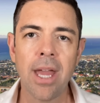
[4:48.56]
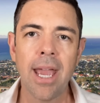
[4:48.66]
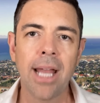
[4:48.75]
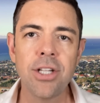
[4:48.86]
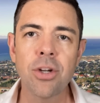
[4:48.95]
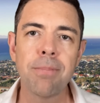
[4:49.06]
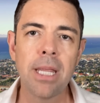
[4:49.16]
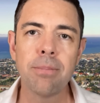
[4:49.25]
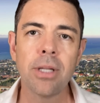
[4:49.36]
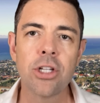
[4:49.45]
and these are
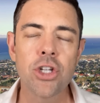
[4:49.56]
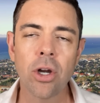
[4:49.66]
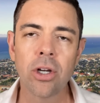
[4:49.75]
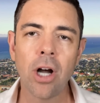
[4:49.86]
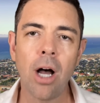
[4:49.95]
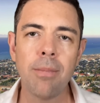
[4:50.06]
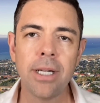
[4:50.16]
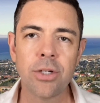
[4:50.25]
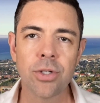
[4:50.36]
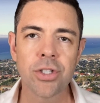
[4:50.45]
people that share a common
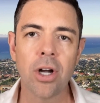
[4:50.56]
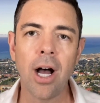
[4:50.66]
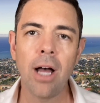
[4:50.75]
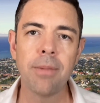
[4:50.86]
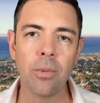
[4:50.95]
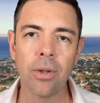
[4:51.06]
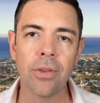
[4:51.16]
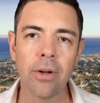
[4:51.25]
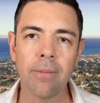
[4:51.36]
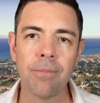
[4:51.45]
interest or hobby with
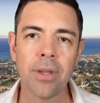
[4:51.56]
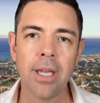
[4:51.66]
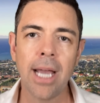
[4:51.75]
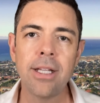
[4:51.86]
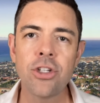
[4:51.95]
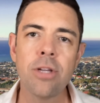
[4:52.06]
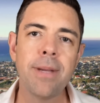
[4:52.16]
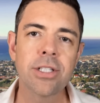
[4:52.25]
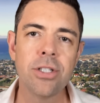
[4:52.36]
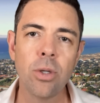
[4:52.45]
her. And then she
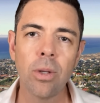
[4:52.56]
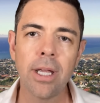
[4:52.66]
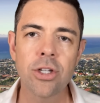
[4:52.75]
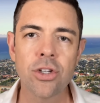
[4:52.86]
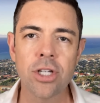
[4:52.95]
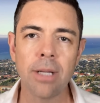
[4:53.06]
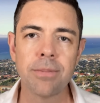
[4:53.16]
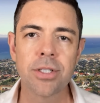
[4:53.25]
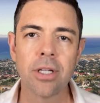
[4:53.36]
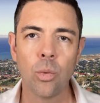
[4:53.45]
makes new
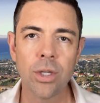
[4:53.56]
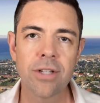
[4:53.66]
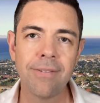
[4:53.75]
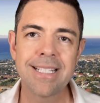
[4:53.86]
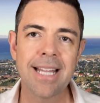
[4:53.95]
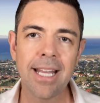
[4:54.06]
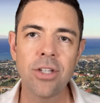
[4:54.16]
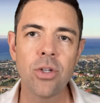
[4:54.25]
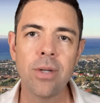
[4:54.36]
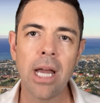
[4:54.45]
relationships, which fits
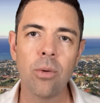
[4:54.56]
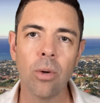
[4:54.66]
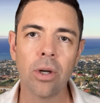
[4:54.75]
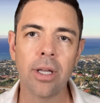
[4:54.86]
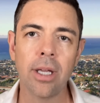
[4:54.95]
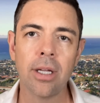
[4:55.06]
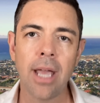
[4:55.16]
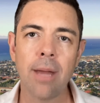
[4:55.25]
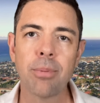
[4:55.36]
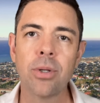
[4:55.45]
into networking
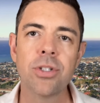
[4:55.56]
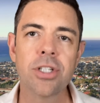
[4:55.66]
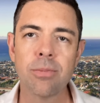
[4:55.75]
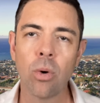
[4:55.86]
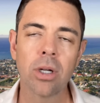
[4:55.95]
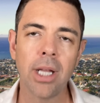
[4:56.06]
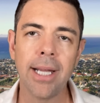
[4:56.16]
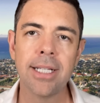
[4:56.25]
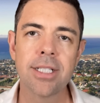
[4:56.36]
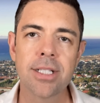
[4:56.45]
and produces more
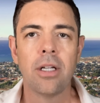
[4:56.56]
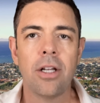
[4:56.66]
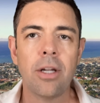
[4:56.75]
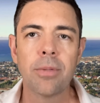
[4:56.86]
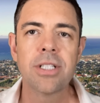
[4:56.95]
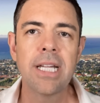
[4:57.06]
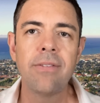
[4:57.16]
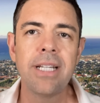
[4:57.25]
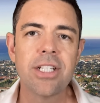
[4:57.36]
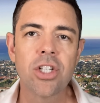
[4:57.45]
clients. Number seven
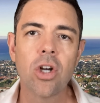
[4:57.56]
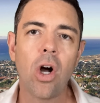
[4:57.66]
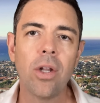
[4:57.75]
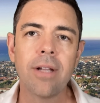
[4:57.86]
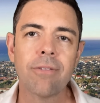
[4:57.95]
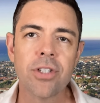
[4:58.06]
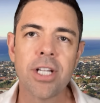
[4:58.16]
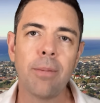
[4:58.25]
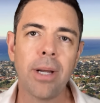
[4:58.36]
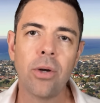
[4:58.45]
is calling for
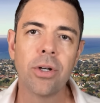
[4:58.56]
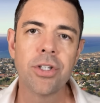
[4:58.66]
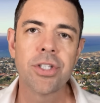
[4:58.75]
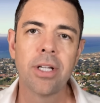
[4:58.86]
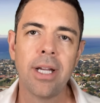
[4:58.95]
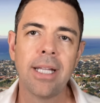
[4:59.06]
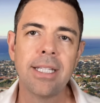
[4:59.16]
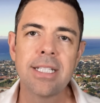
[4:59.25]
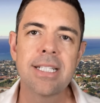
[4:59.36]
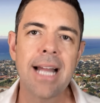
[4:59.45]
sale by owners.
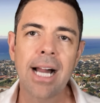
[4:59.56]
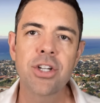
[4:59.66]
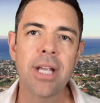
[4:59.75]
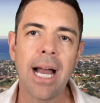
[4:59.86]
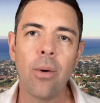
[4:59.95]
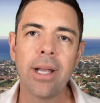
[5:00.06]
This is actually how I